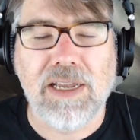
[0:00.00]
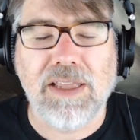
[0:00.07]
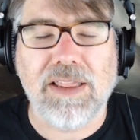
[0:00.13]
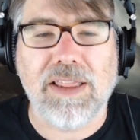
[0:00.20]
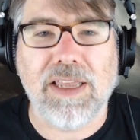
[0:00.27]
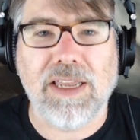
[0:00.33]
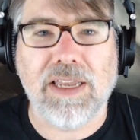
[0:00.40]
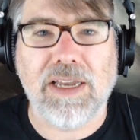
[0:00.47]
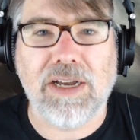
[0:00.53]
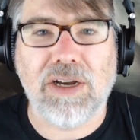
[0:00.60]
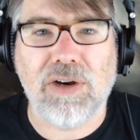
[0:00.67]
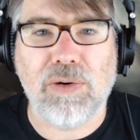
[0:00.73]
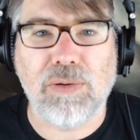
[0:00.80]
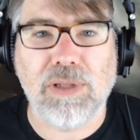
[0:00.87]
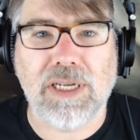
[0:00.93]
The
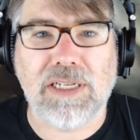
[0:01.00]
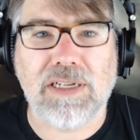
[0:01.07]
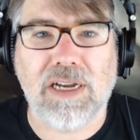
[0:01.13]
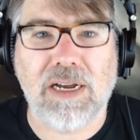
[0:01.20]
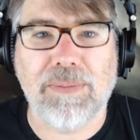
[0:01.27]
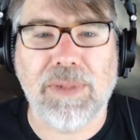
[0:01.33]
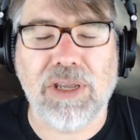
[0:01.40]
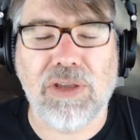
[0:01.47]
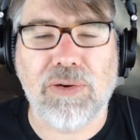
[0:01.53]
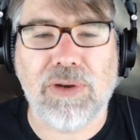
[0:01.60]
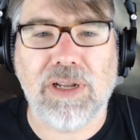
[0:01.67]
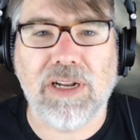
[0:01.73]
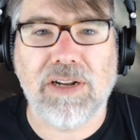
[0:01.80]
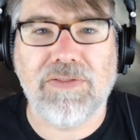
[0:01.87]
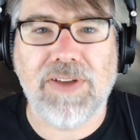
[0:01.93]
only time that you
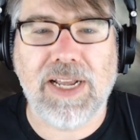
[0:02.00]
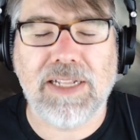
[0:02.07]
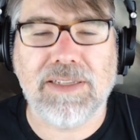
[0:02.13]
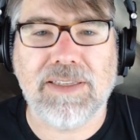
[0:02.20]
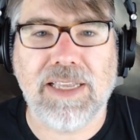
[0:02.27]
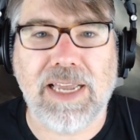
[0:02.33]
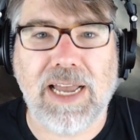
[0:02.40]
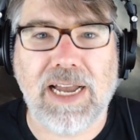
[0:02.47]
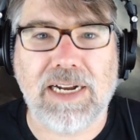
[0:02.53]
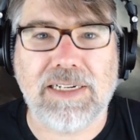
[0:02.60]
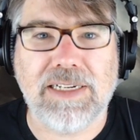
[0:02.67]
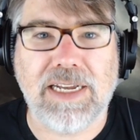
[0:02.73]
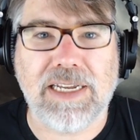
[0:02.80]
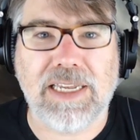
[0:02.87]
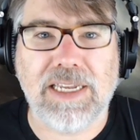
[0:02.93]
can advance the act
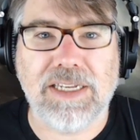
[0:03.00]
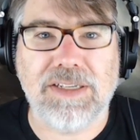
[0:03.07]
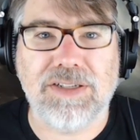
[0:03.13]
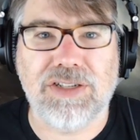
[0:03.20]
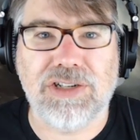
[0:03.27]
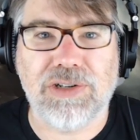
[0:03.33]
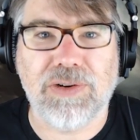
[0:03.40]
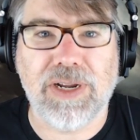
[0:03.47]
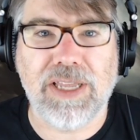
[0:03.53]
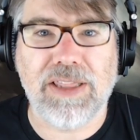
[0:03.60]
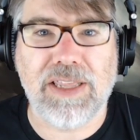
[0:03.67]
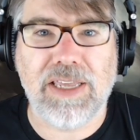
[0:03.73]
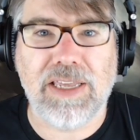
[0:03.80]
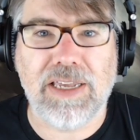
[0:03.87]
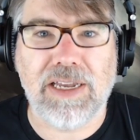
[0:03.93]
deck is during
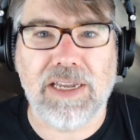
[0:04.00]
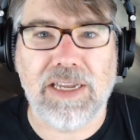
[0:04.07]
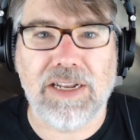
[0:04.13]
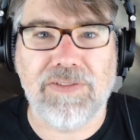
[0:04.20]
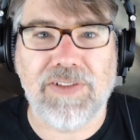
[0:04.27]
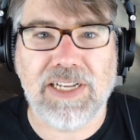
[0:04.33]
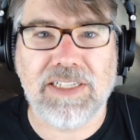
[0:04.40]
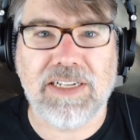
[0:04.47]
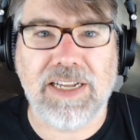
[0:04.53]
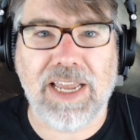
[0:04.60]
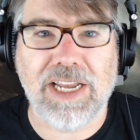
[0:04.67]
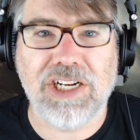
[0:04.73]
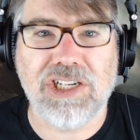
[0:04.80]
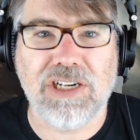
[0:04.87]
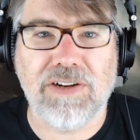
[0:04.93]
the
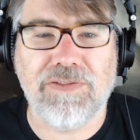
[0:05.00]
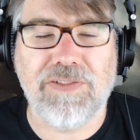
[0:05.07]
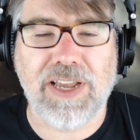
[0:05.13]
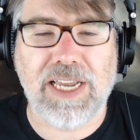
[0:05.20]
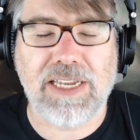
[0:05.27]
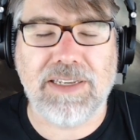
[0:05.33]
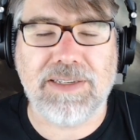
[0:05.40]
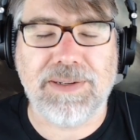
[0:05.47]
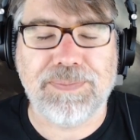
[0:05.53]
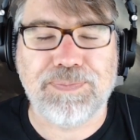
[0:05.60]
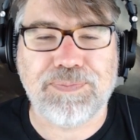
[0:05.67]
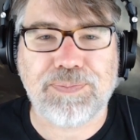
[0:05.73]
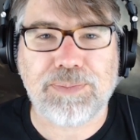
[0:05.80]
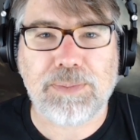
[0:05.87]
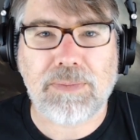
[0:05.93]
investigation phase.
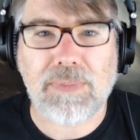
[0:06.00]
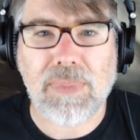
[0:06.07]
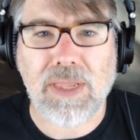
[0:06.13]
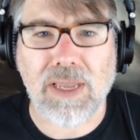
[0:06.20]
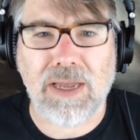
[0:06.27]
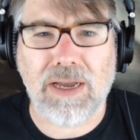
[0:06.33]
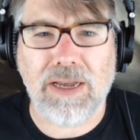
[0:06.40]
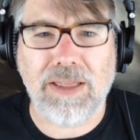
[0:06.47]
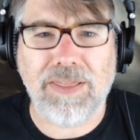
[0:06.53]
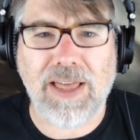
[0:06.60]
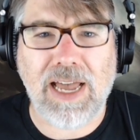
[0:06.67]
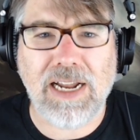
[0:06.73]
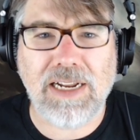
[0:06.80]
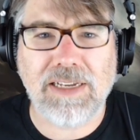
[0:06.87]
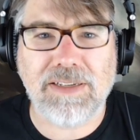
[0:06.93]

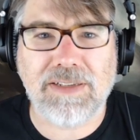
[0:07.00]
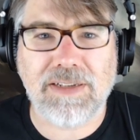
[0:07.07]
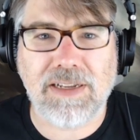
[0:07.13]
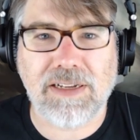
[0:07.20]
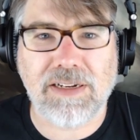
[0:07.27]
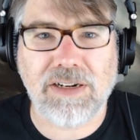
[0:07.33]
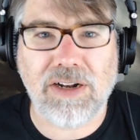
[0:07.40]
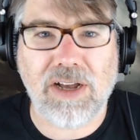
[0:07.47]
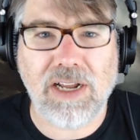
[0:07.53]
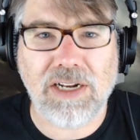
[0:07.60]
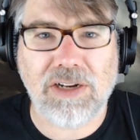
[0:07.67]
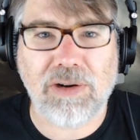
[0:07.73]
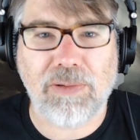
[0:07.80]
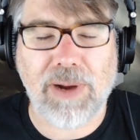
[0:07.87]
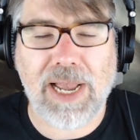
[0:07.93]
That is not
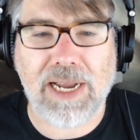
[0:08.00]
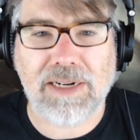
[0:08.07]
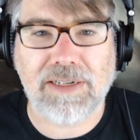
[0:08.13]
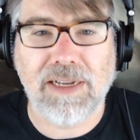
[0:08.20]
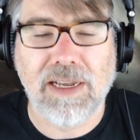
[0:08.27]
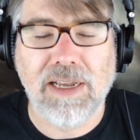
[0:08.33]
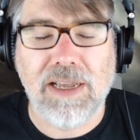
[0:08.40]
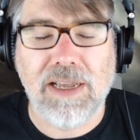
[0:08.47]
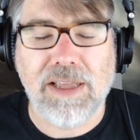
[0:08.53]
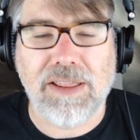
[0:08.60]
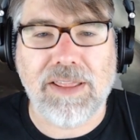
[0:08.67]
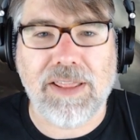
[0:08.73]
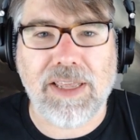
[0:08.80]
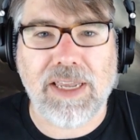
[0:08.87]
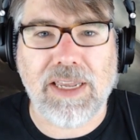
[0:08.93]
correct.
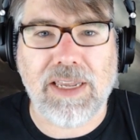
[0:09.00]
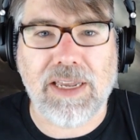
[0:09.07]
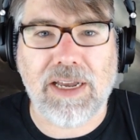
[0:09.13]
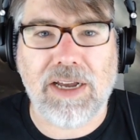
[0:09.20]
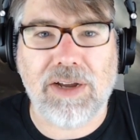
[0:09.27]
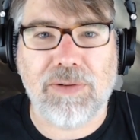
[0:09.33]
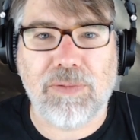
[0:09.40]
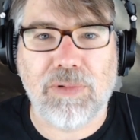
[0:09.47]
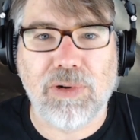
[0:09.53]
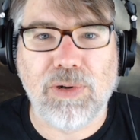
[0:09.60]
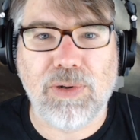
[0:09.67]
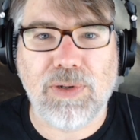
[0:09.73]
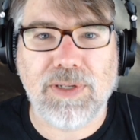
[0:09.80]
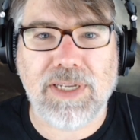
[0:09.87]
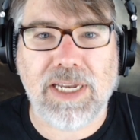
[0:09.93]
The
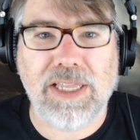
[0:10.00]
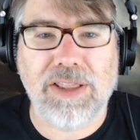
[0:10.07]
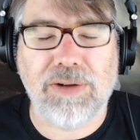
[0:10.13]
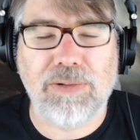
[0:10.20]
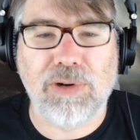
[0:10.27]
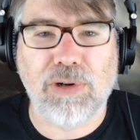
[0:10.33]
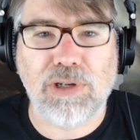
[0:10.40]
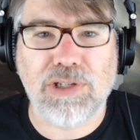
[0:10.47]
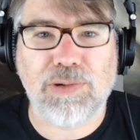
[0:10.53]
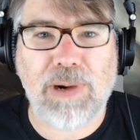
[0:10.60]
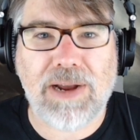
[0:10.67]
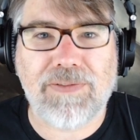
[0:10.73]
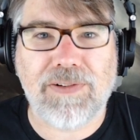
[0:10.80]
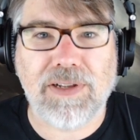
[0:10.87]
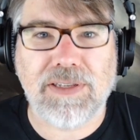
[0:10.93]
rules in the rules
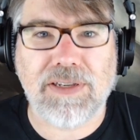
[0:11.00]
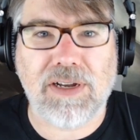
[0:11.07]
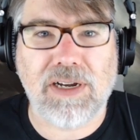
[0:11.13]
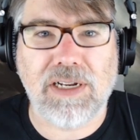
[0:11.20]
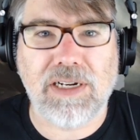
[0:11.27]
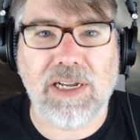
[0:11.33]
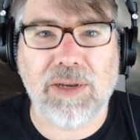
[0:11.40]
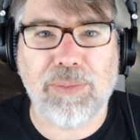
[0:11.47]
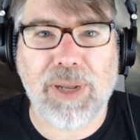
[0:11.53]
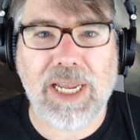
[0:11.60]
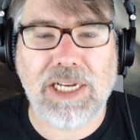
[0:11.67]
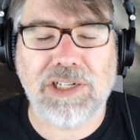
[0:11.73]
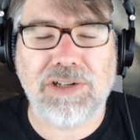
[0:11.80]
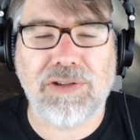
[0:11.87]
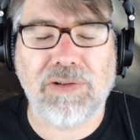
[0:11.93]
reference on
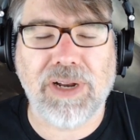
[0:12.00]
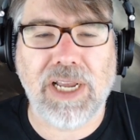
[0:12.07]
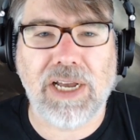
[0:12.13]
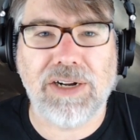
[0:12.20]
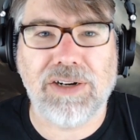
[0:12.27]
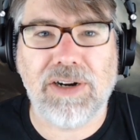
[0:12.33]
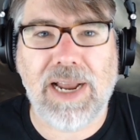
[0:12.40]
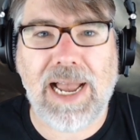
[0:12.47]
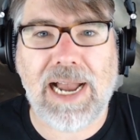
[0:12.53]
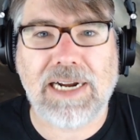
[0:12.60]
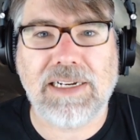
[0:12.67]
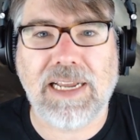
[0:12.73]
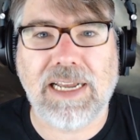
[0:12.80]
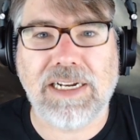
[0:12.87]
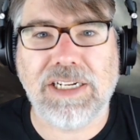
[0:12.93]
page 3 under
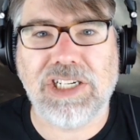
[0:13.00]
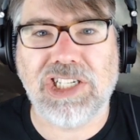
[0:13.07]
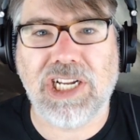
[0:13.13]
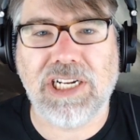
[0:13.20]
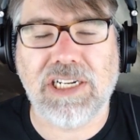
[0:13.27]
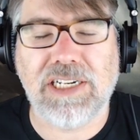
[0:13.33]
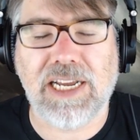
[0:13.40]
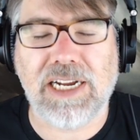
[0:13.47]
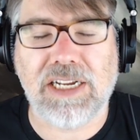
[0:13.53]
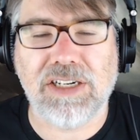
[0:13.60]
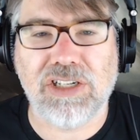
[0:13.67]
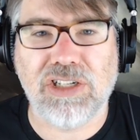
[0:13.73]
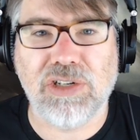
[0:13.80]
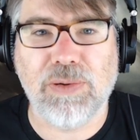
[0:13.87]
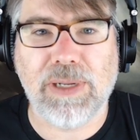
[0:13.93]
Act and Agenda
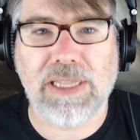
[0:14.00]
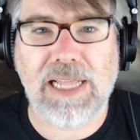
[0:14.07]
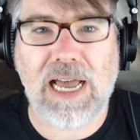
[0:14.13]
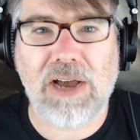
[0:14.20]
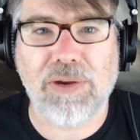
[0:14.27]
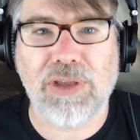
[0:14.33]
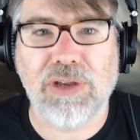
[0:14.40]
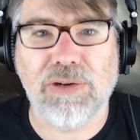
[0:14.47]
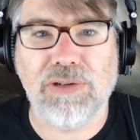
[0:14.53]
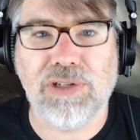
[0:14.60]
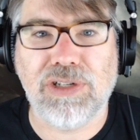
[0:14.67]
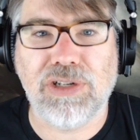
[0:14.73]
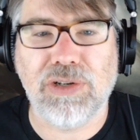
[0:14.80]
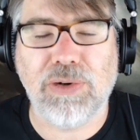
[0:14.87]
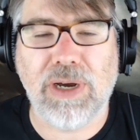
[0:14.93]
deck do allow you
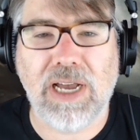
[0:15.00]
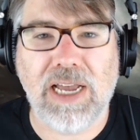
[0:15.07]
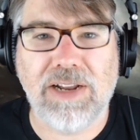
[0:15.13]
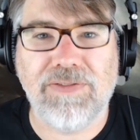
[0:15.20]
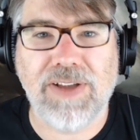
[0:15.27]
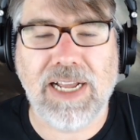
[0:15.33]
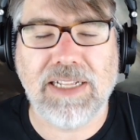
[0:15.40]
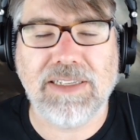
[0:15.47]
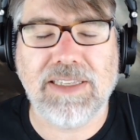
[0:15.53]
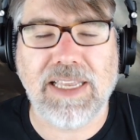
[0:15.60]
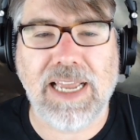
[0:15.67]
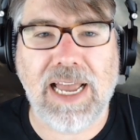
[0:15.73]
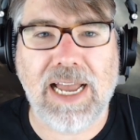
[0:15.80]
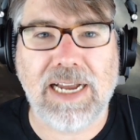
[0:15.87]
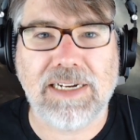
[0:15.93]
to advance
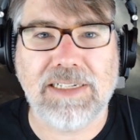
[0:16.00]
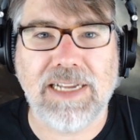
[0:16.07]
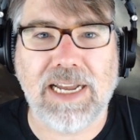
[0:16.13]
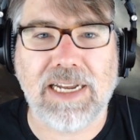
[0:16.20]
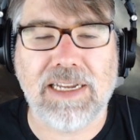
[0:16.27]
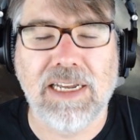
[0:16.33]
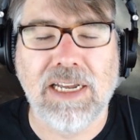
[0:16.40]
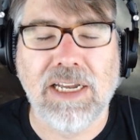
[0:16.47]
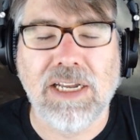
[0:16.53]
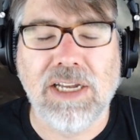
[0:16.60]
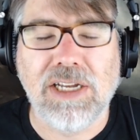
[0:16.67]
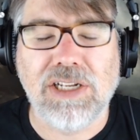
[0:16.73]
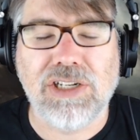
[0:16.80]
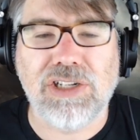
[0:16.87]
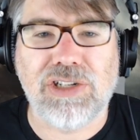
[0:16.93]
the act deck
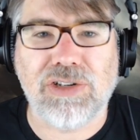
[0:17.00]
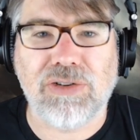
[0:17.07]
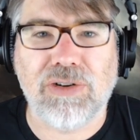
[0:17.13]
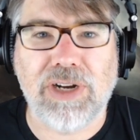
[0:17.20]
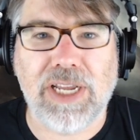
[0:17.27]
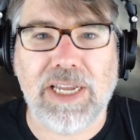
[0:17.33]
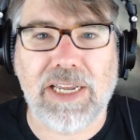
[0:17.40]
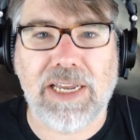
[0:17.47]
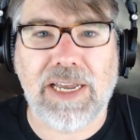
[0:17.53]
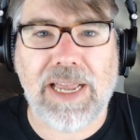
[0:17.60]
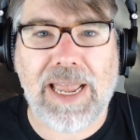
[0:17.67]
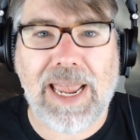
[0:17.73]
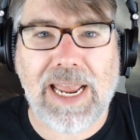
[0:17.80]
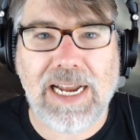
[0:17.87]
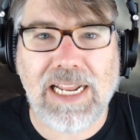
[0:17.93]
during
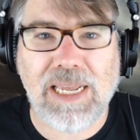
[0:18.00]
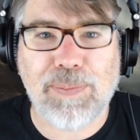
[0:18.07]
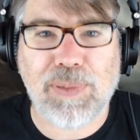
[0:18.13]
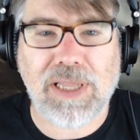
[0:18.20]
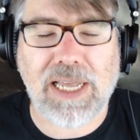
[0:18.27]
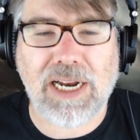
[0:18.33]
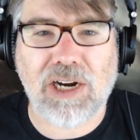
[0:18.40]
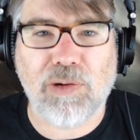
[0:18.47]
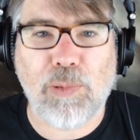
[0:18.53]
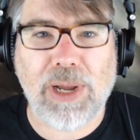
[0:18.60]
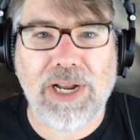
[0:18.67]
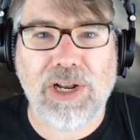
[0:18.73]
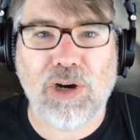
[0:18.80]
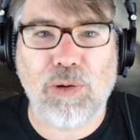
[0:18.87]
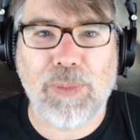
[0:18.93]
any player
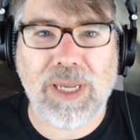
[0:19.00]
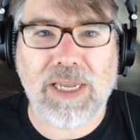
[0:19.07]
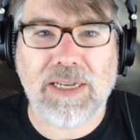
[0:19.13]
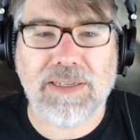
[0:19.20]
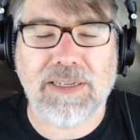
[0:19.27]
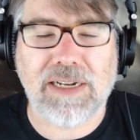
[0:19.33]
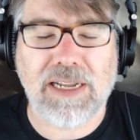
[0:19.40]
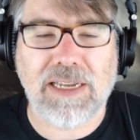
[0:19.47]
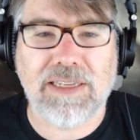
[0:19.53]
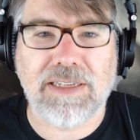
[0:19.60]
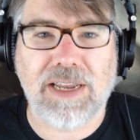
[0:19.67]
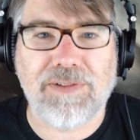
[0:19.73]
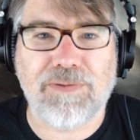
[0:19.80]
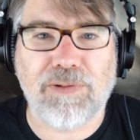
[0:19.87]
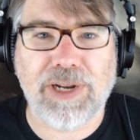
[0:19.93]
window because it is
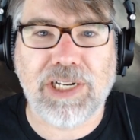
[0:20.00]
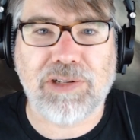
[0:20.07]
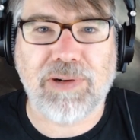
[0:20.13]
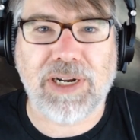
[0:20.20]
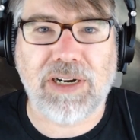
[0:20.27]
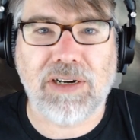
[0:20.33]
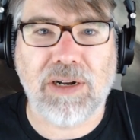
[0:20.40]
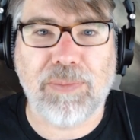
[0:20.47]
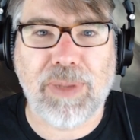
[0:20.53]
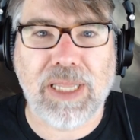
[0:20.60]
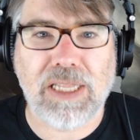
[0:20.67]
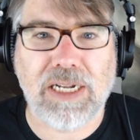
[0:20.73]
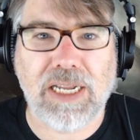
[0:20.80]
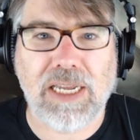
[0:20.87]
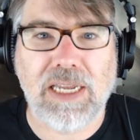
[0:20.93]
a free triggered
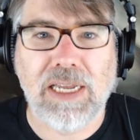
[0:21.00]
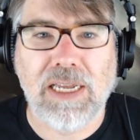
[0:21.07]
ability.